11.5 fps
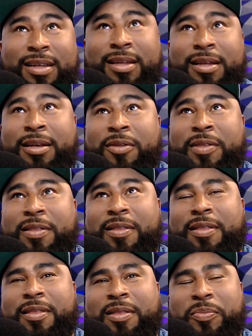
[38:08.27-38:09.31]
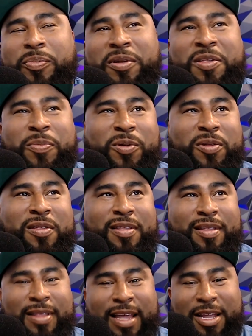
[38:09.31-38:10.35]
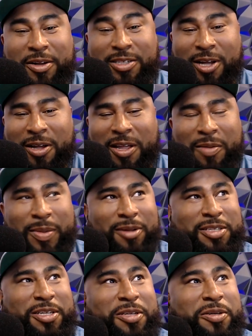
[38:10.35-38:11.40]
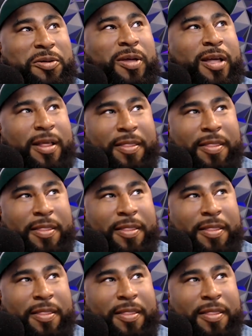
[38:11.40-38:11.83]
The principles that you're talking about too,